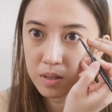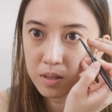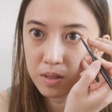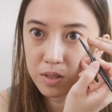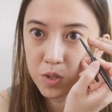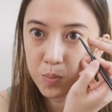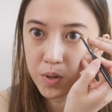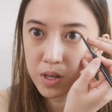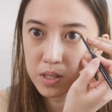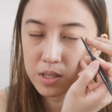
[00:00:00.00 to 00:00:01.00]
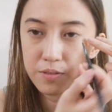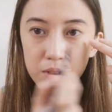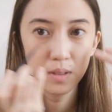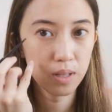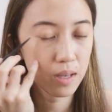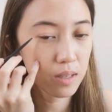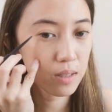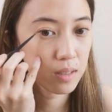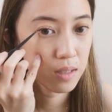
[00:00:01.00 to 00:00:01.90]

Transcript: with this part if you like,